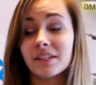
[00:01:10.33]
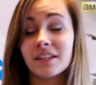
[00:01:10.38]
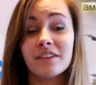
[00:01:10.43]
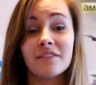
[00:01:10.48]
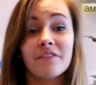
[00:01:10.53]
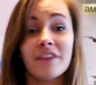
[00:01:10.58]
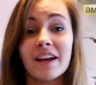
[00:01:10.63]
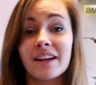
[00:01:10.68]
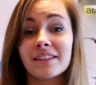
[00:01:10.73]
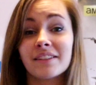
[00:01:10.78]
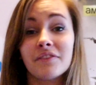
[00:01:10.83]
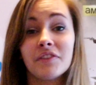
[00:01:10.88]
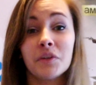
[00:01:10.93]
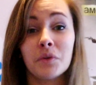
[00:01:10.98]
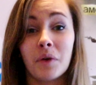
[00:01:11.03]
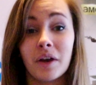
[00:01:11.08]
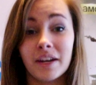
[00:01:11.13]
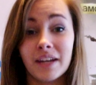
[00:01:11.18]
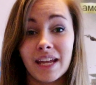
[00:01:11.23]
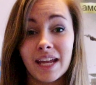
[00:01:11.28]
and infects
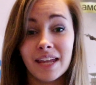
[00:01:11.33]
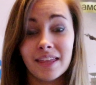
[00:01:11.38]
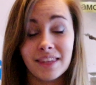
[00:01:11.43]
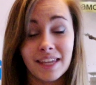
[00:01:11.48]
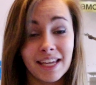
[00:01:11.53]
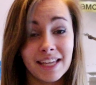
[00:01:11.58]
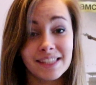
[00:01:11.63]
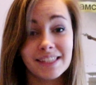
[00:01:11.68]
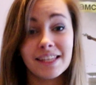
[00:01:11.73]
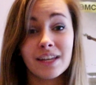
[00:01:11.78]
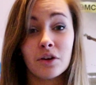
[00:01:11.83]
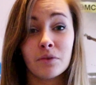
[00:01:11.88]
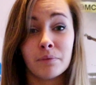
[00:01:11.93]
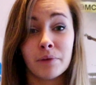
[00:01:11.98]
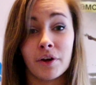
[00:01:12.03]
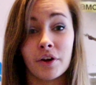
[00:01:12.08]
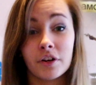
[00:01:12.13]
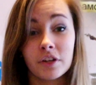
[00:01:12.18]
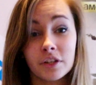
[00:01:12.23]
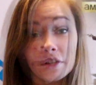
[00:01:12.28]
everyone in his cell
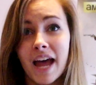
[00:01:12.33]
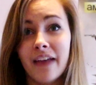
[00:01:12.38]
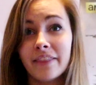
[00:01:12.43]
block.